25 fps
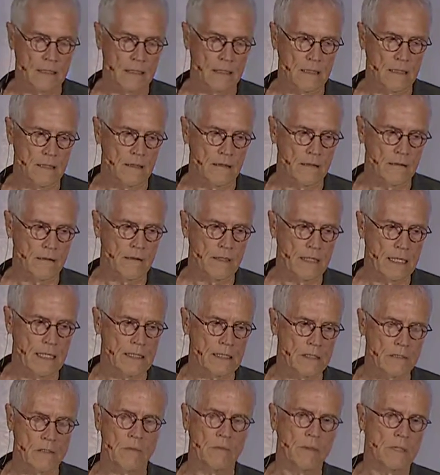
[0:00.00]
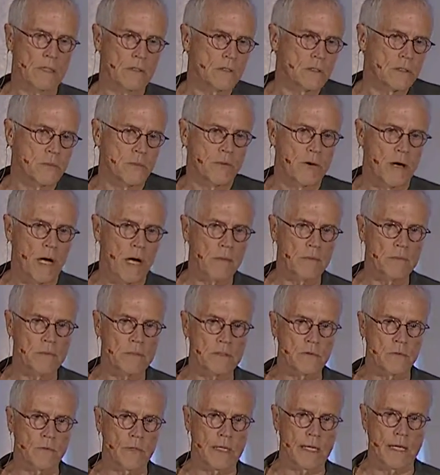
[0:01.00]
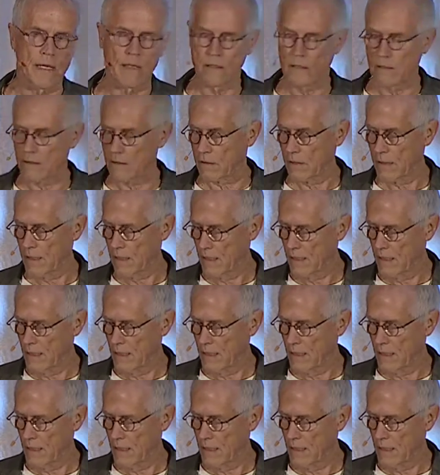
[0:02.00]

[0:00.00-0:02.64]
Uh, and so, I mean, there's some problems to work out here.